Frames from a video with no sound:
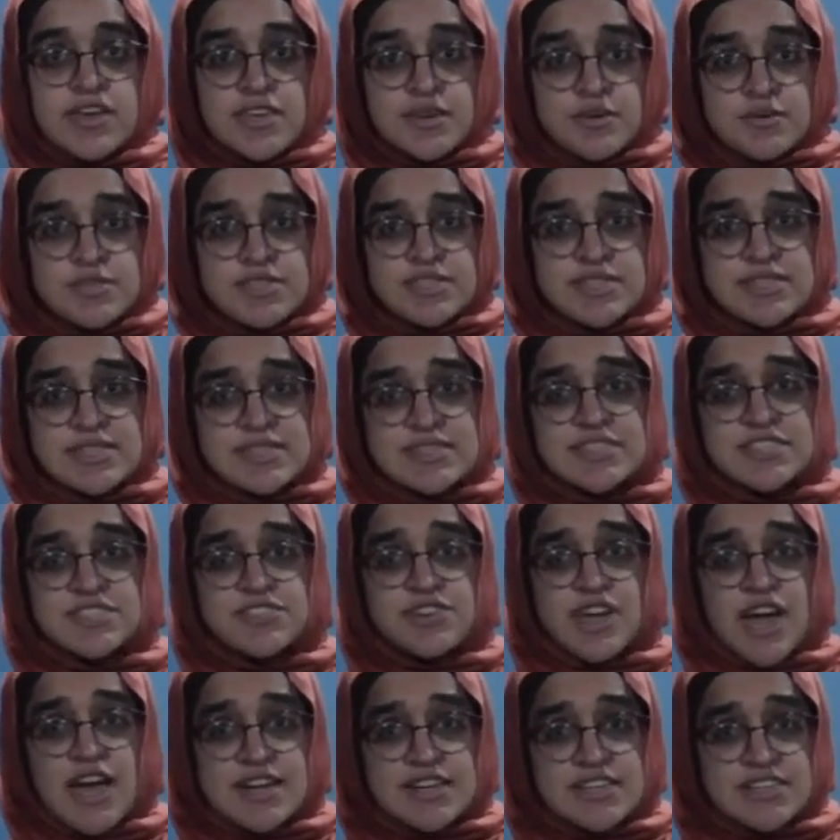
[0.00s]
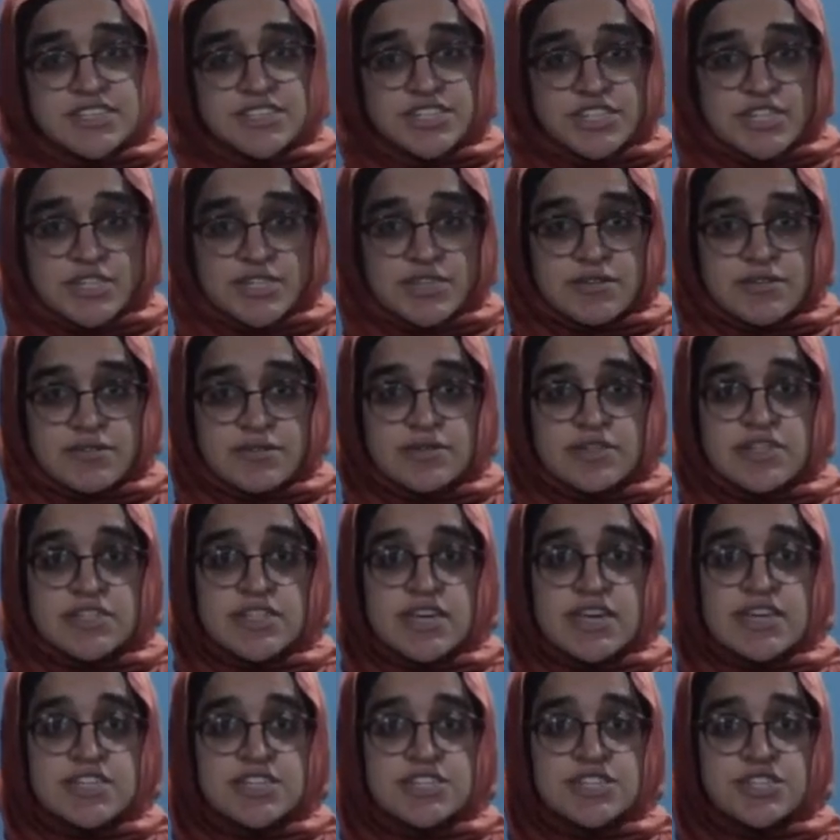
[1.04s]
Using this strategy,
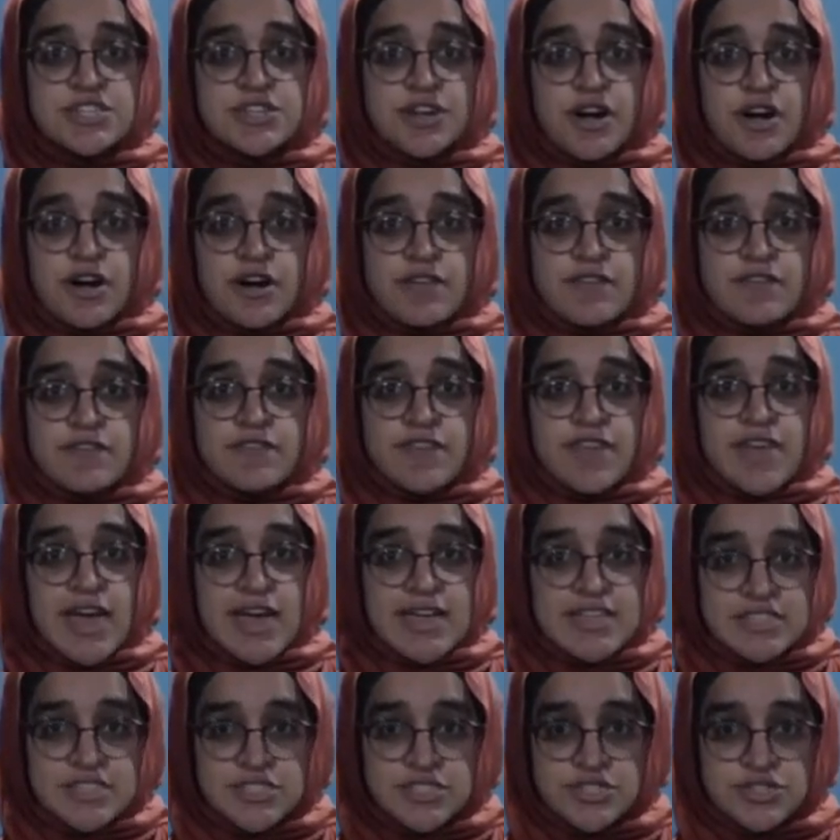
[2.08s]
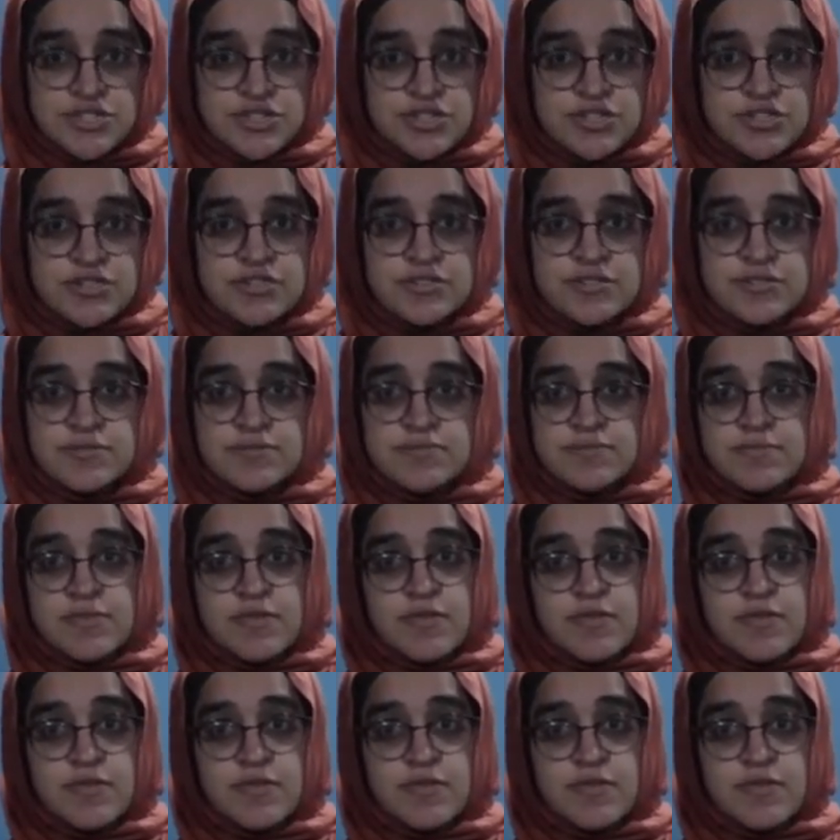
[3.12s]
detection of cancers,